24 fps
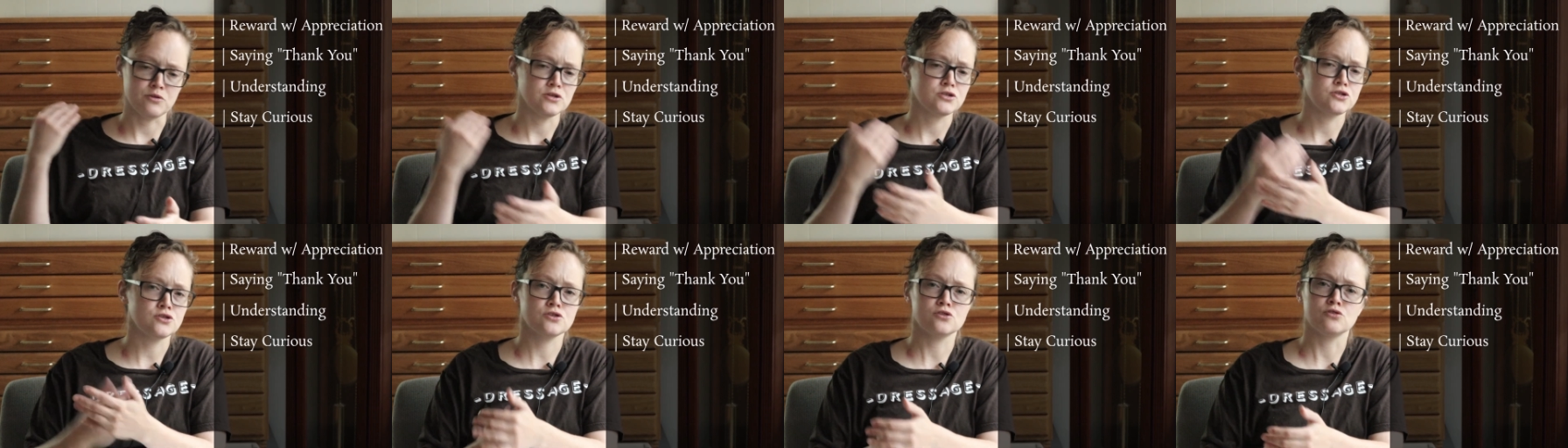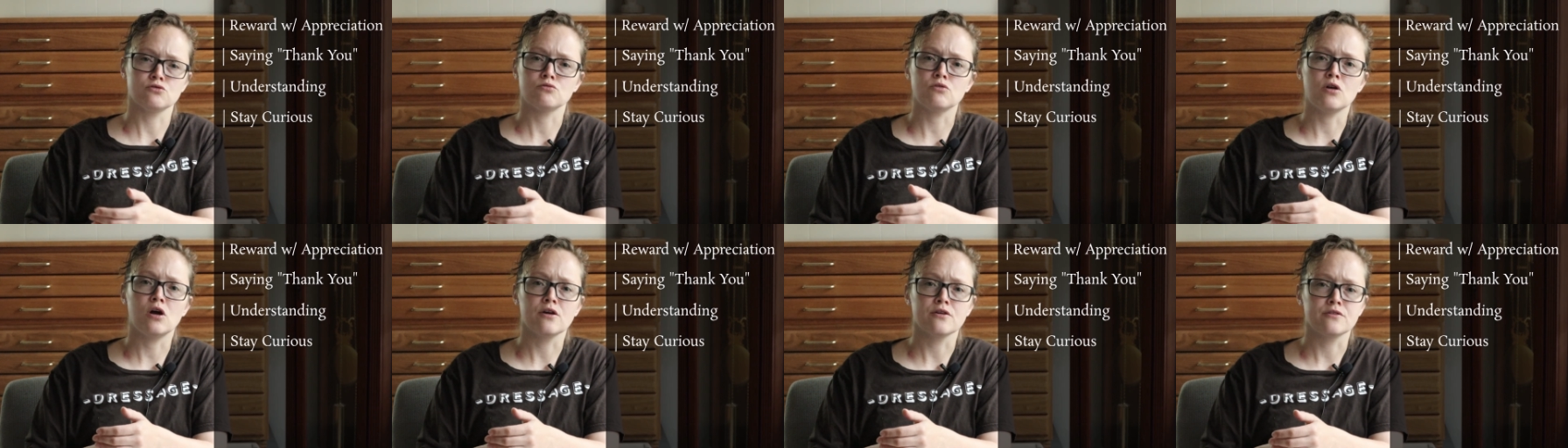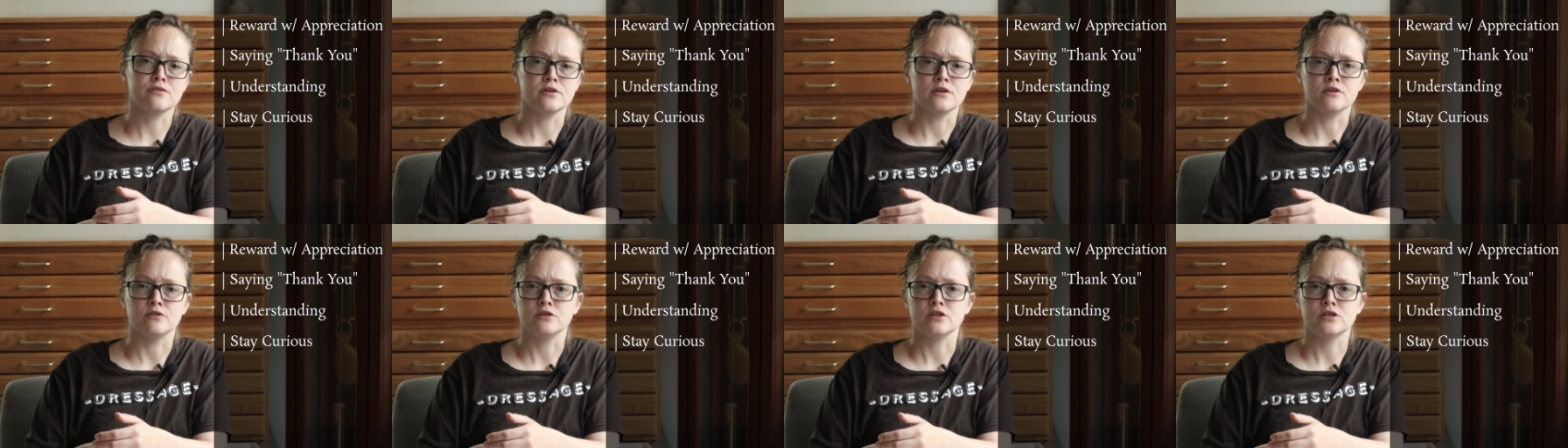this is the wrong
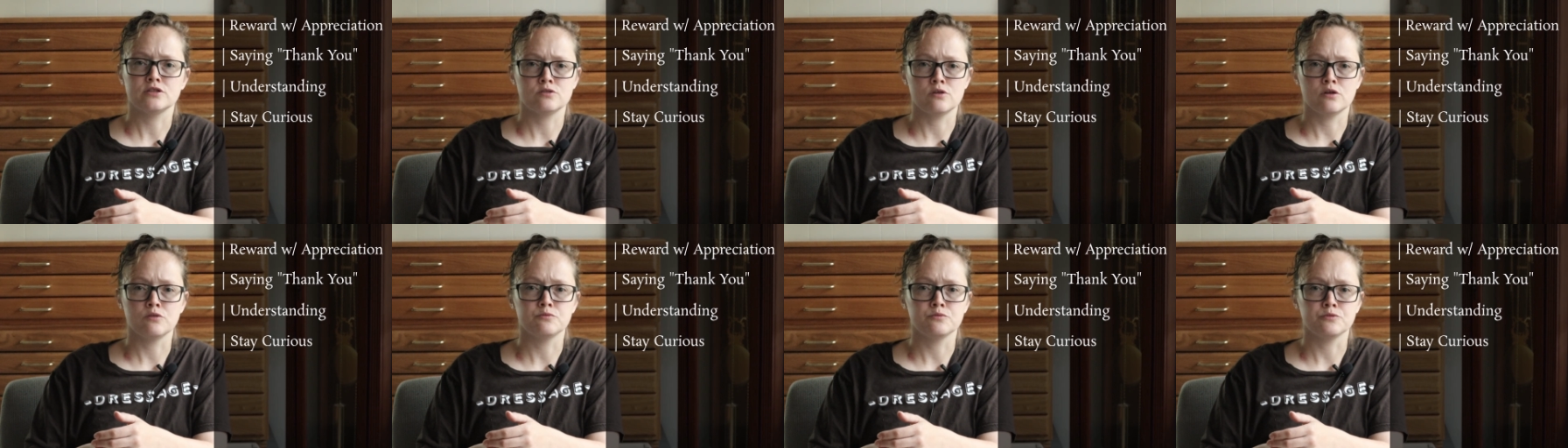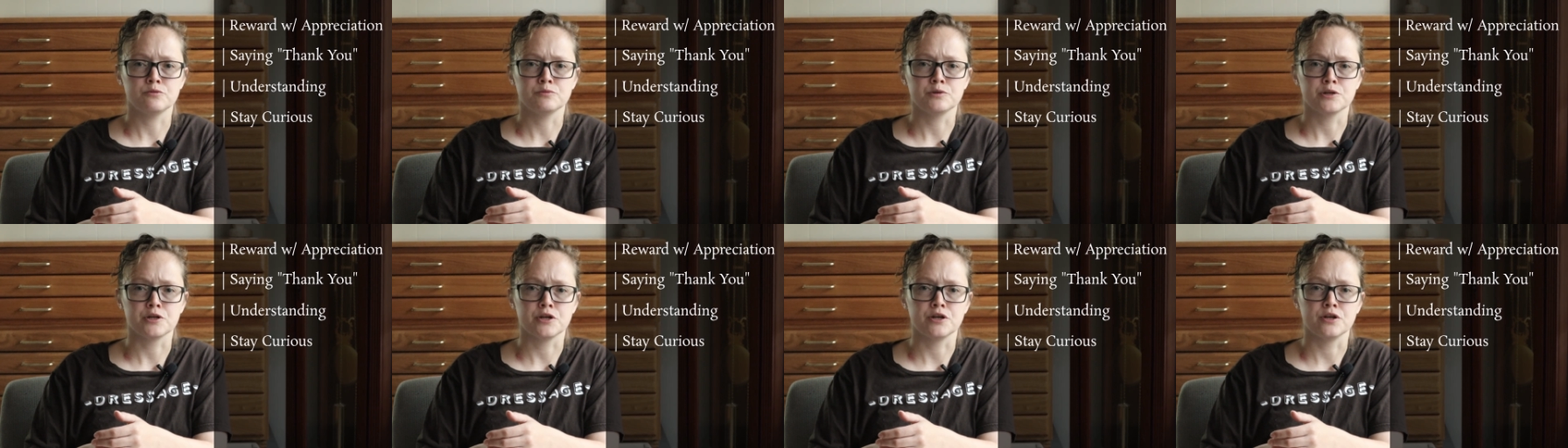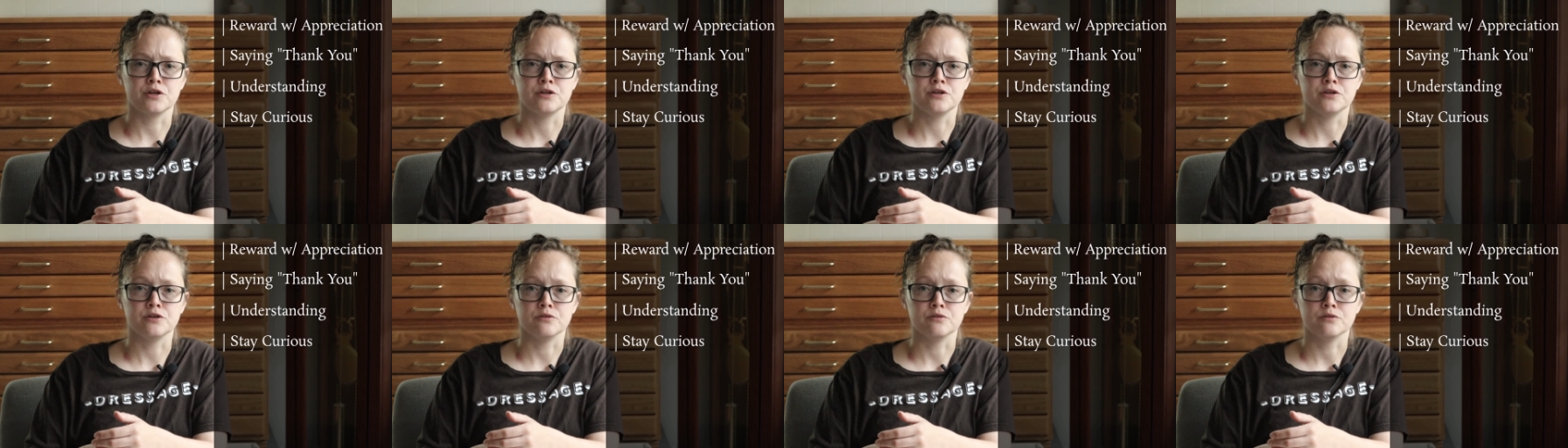thing, that's not what we're
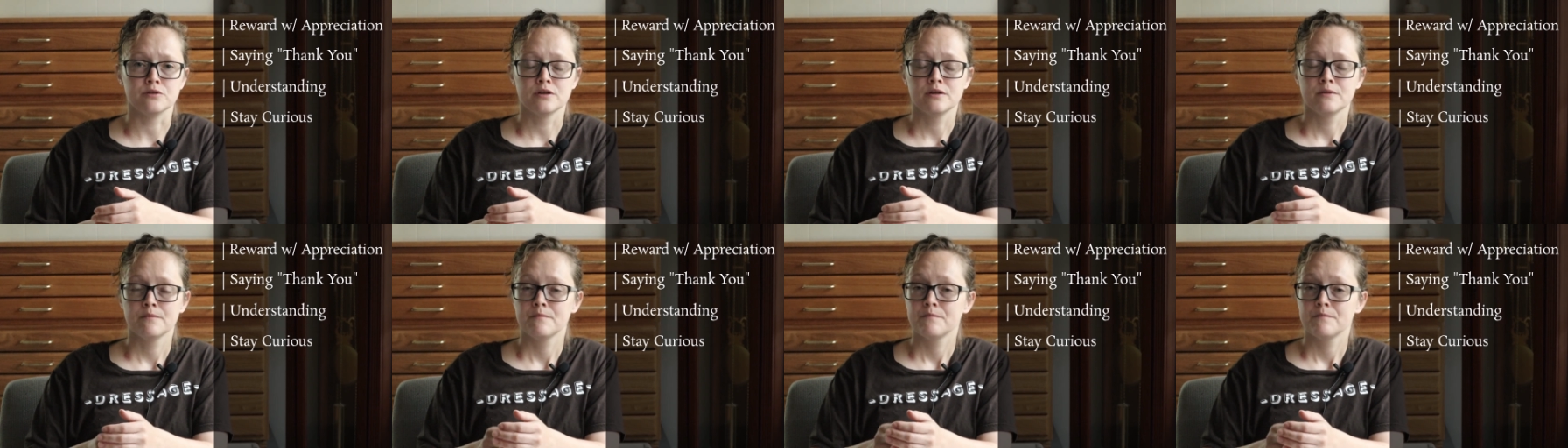going to do.